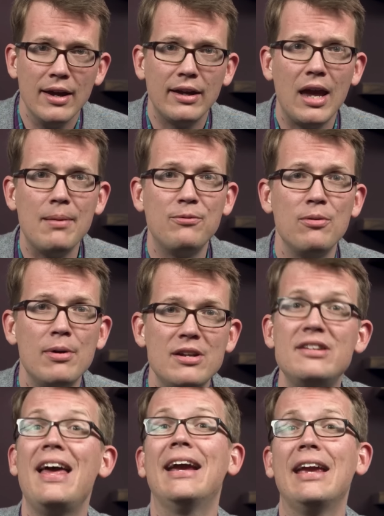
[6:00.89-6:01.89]
came from a
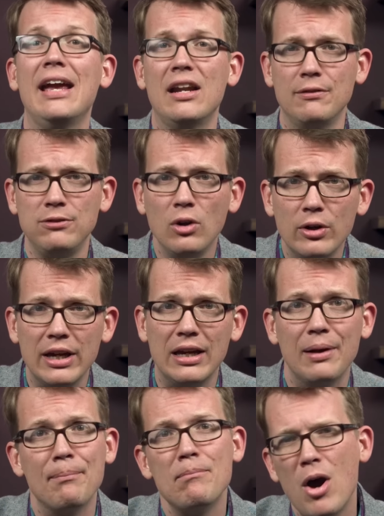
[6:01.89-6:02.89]
decade of
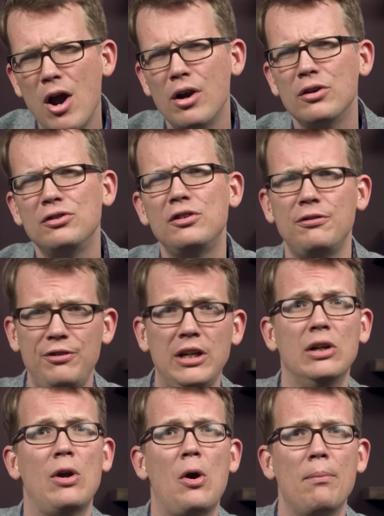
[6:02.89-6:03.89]
looking at Mars to
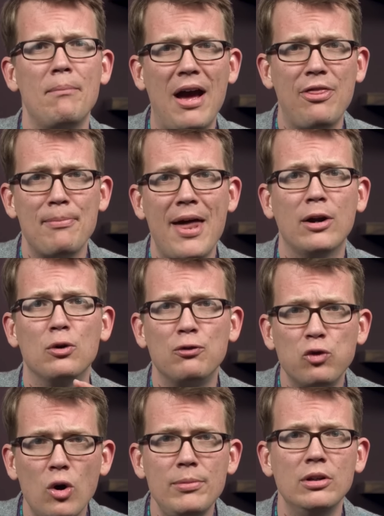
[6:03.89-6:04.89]
figure out mathematical
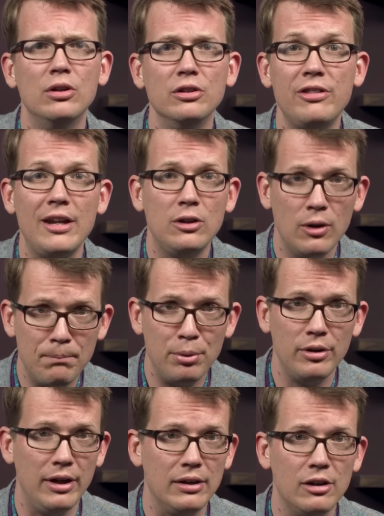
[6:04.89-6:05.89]
formulas that could
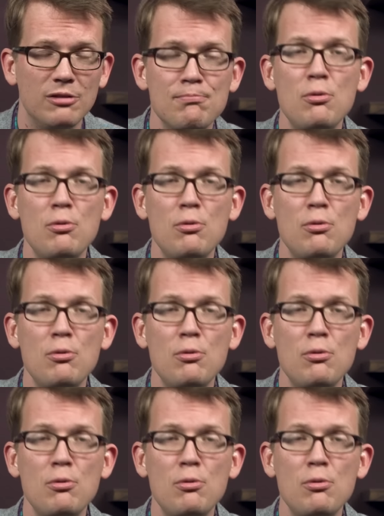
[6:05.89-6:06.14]
predict its